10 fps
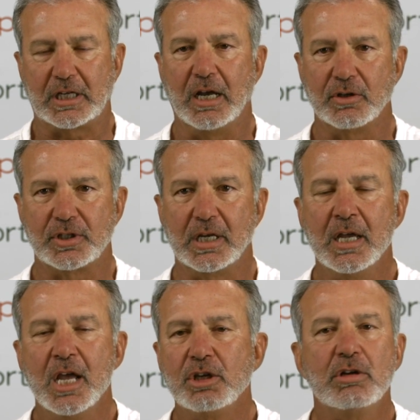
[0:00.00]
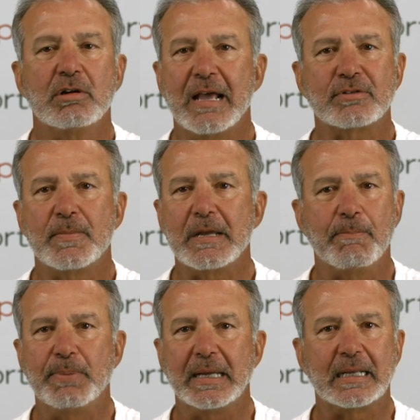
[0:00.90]
Kelce. You don't have to be a
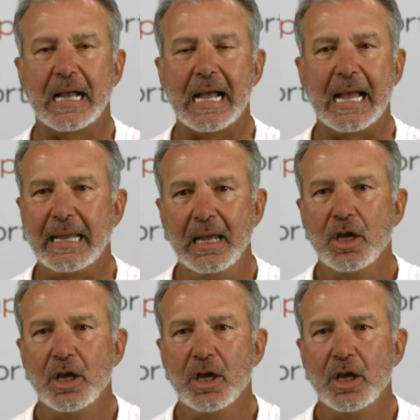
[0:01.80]
big guy.